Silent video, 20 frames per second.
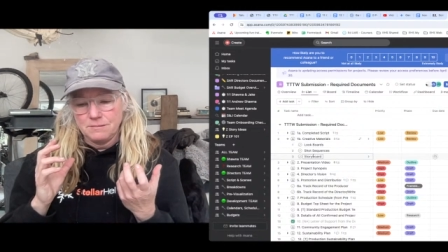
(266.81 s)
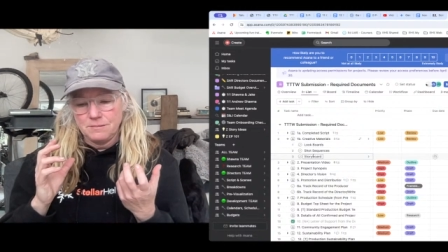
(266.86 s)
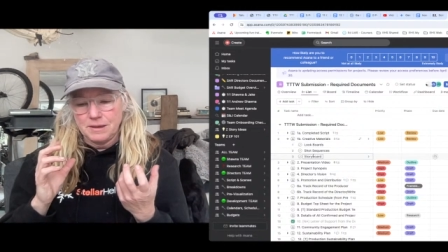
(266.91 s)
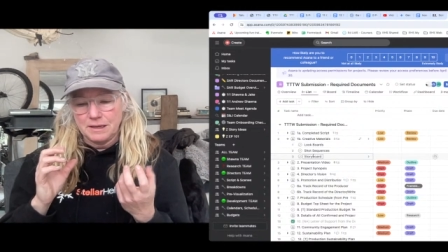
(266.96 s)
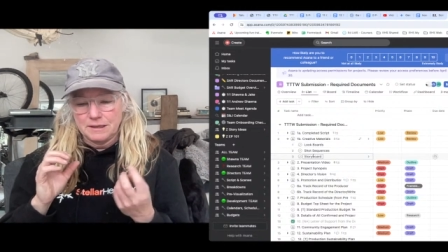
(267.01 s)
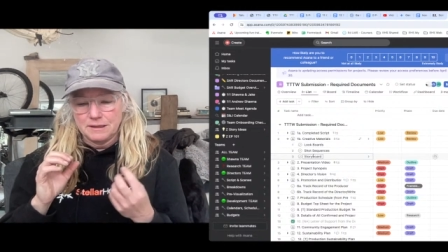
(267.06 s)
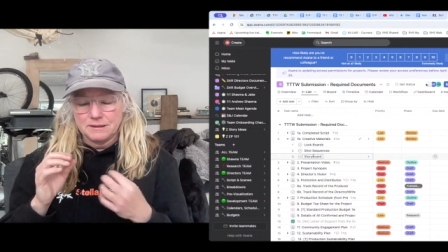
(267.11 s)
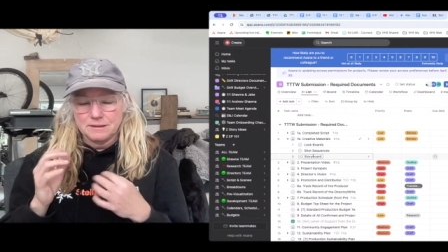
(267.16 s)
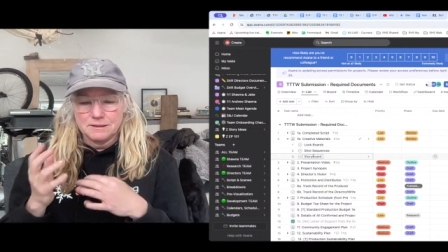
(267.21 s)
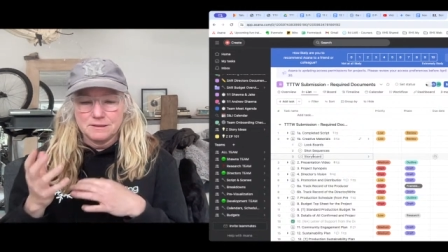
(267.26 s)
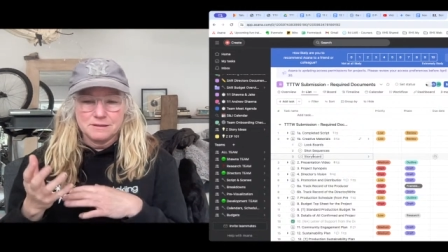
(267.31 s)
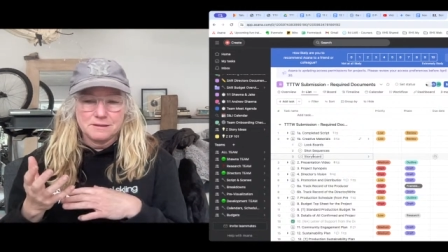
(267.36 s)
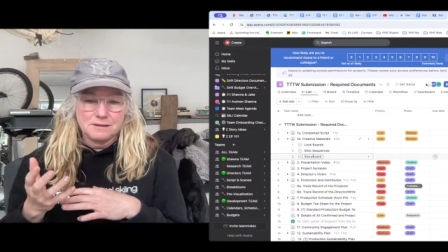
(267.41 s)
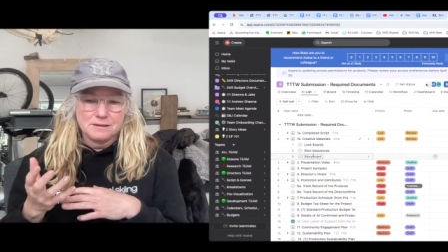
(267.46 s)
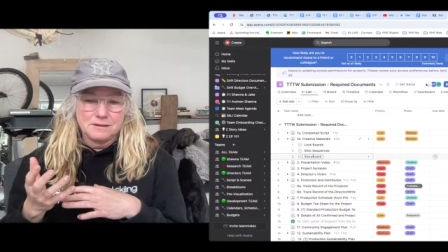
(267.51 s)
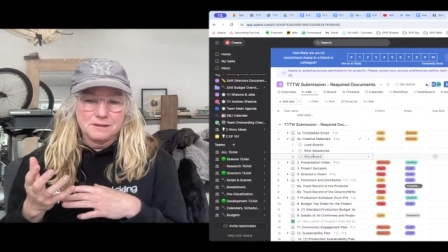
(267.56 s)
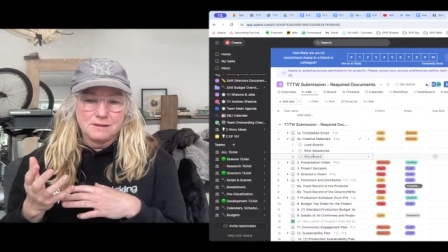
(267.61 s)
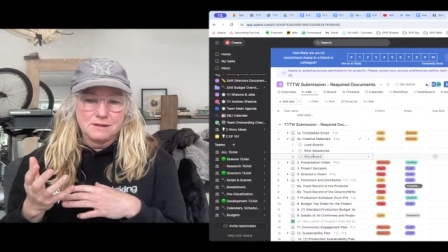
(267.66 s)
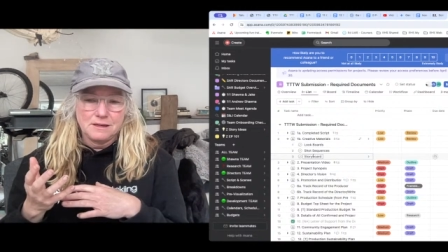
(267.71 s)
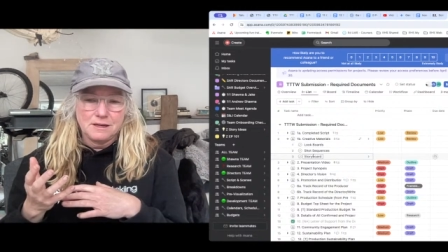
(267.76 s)
Becca's
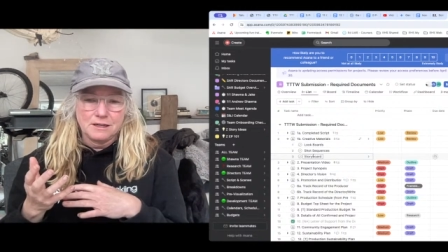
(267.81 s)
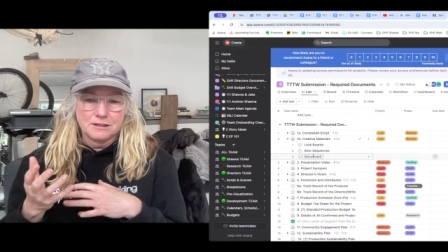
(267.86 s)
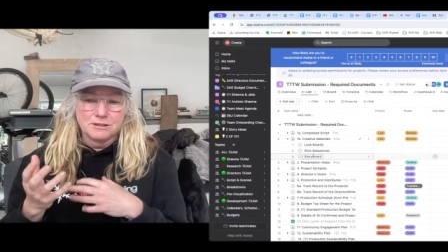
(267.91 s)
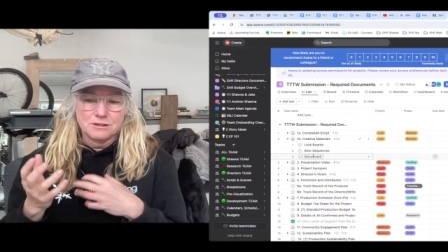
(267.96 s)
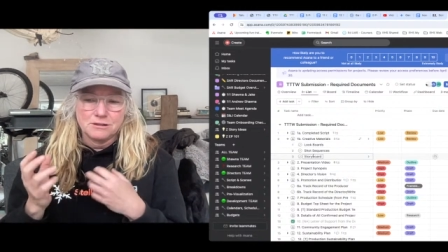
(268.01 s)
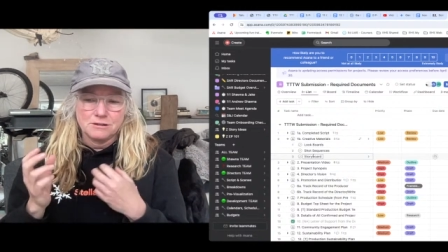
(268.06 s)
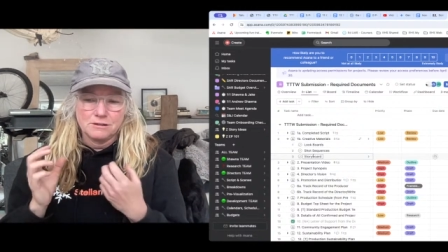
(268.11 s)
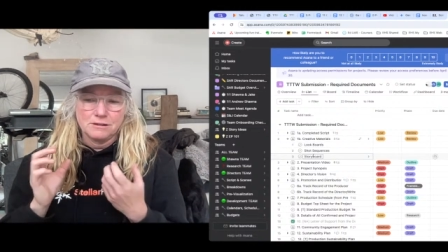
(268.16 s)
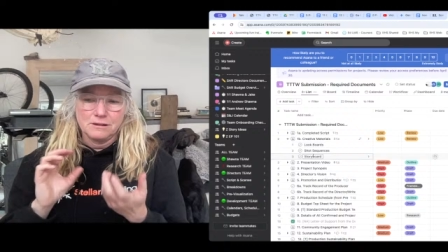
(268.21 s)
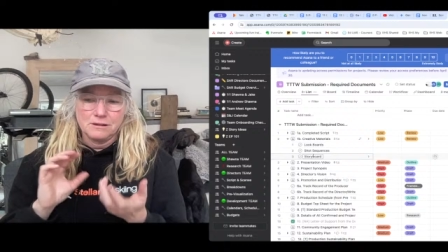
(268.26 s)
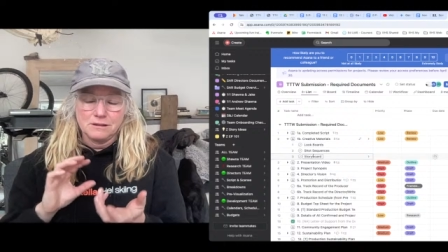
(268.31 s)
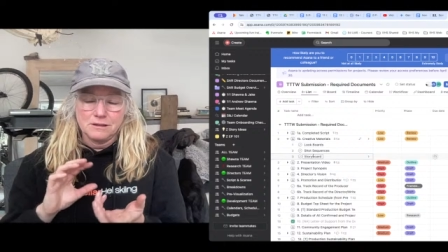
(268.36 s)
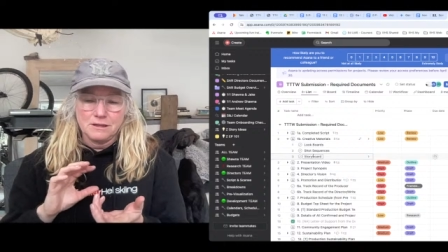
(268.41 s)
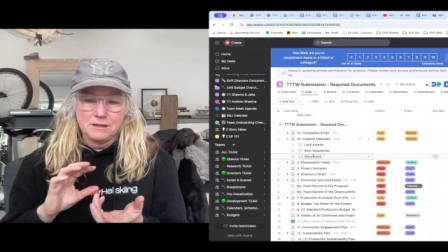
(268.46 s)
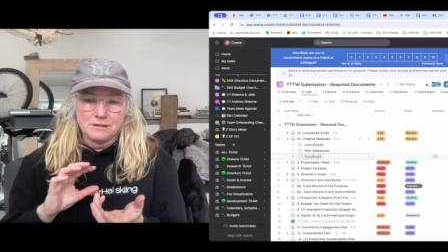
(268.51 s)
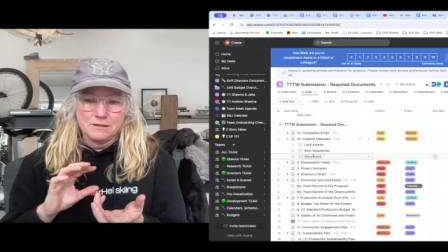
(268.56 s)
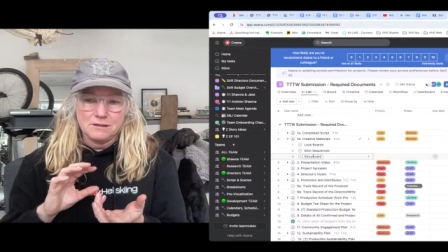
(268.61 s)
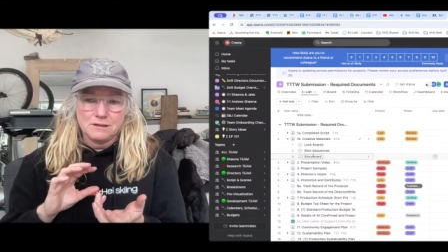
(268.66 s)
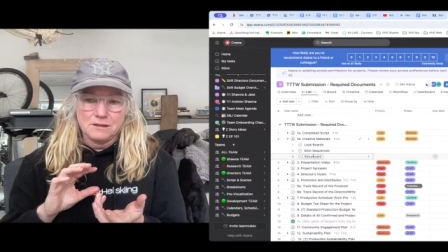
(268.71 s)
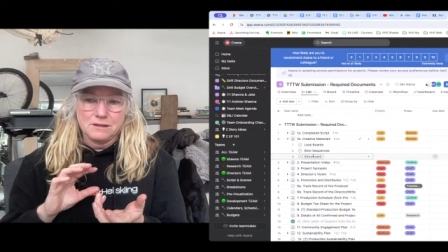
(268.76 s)
external
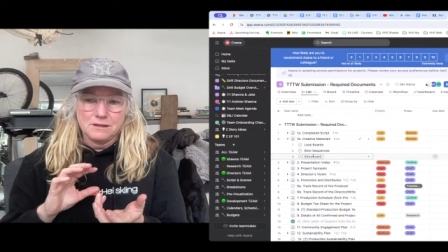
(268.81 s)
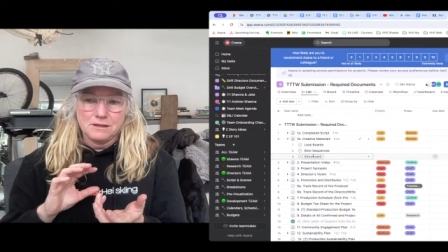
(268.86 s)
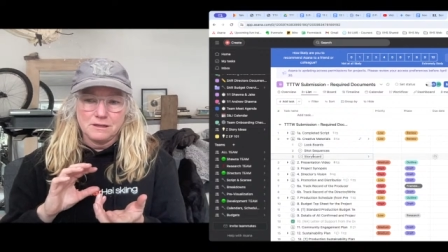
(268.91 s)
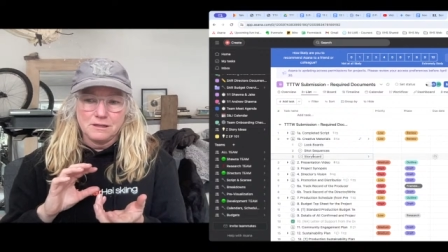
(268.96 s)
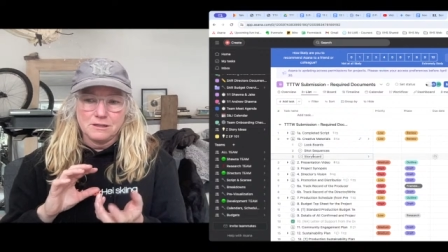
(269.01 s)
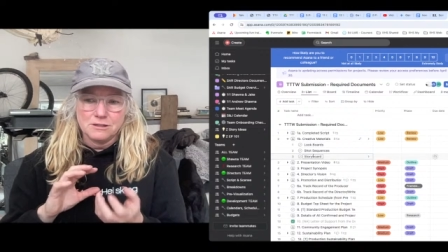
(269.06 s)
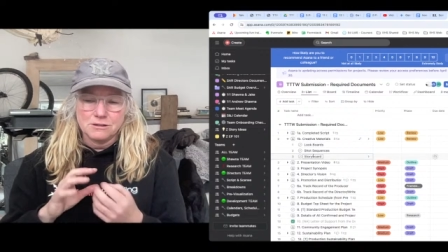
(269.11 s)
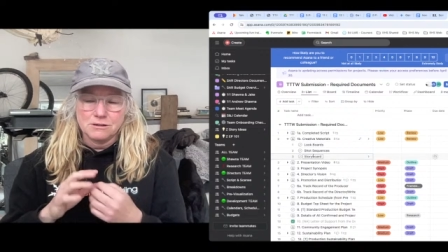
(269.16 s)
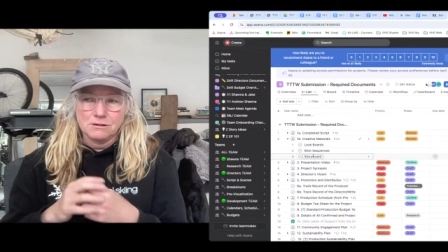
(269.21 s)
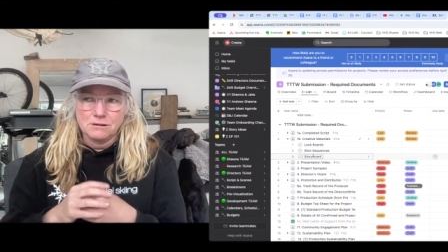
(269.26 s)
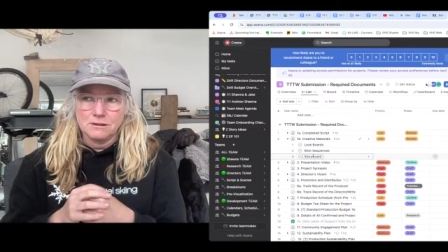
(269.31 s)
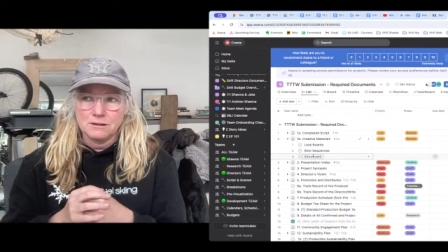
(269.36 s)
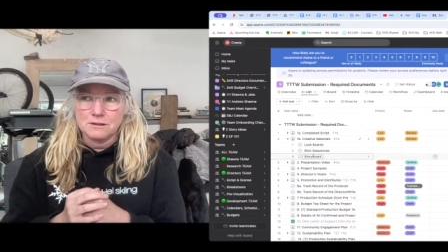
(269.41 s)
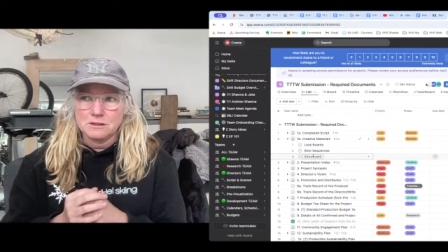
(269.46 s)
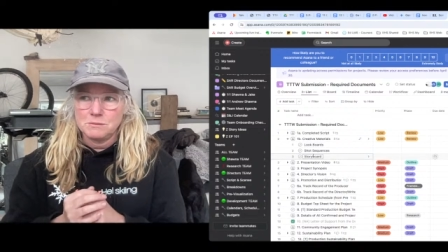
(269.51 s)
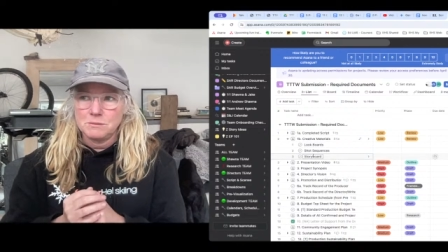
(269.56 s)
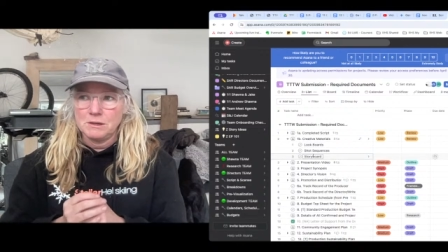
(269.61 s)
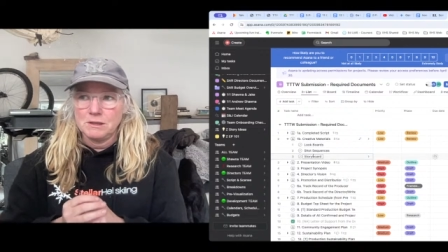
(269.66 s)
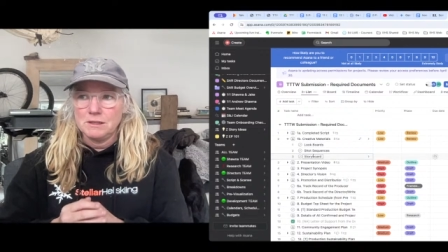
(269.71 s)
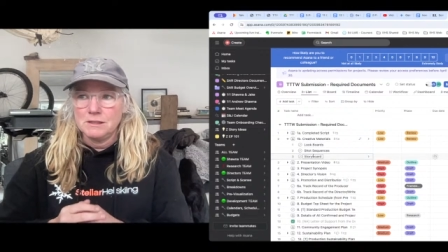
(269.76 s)
and internal
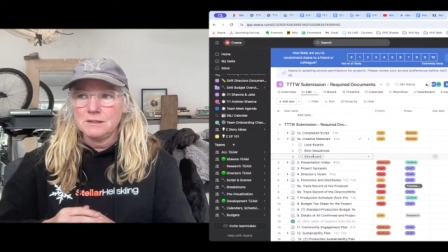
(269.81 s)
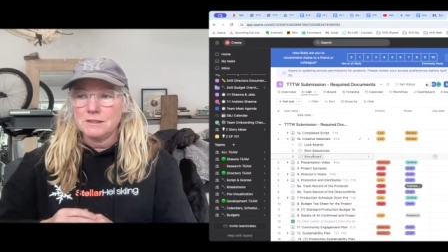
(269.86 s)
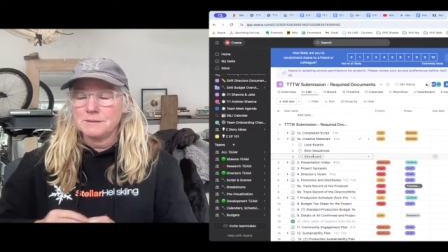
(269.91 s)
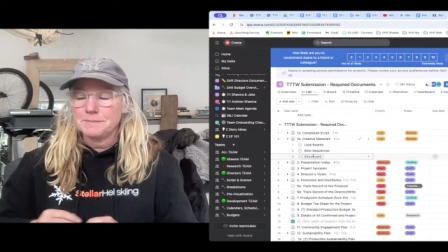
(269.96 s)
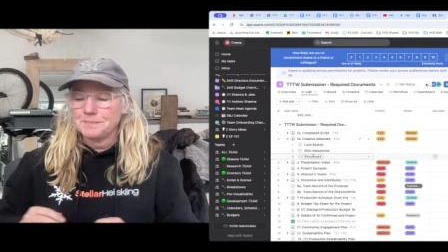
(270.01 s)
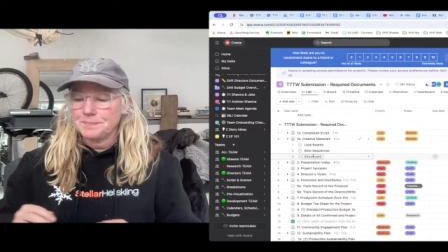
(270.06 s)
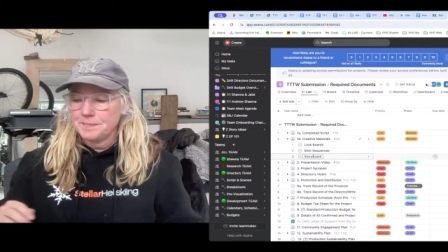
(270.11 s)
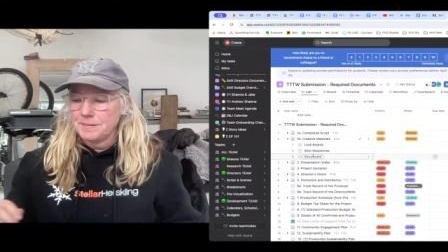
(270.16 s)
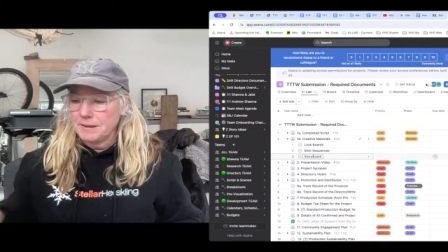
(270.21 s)
experience,